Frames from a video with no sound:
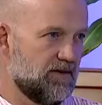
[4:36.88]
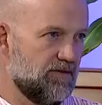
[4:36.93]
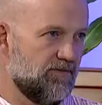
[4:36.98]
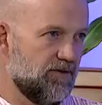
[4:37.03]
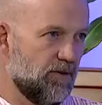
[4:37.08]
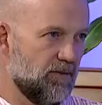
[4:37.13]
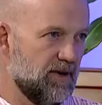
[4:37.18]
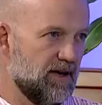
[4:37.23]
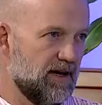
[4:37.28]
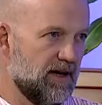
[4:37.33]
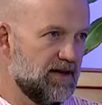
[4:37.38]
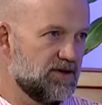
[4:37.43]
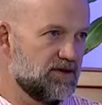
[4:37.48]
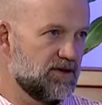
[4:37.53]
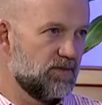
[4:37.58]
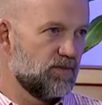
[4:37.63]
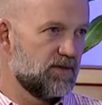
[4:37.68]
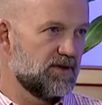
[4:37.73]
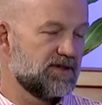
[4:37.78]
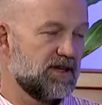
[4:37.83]
The
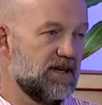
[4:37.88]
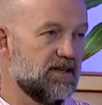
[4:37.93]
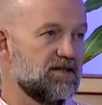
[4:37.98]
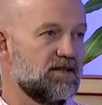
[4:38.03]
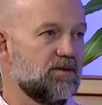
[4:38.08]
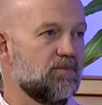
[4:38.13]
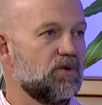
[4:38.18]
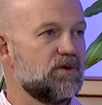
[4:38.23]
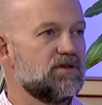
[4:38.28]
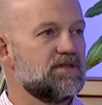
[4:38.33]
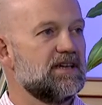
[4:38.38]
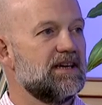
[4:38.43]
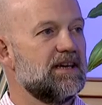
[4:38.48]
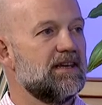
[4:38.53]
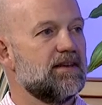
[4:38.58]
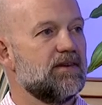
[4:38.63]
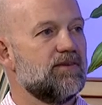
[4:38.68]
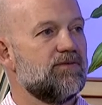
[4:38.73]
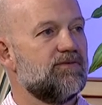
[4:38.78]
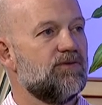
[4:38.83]
formulation was actually put
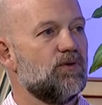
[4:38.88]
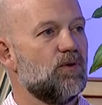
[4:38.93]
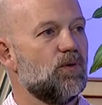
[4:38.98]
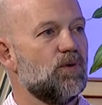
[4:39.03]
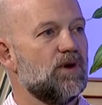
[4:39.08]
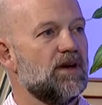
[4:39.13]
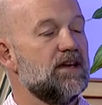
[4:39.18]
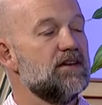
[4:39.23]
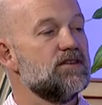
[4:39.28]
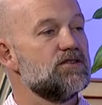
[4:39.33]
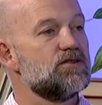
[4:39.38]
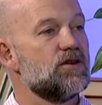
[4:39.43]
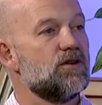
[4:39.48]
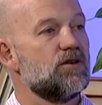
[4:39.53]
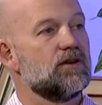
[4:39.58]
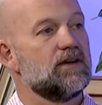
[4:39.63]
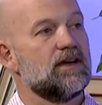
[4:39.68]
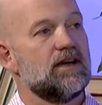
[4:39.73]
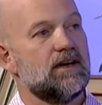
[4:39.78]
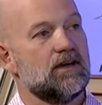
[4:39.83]
together for internal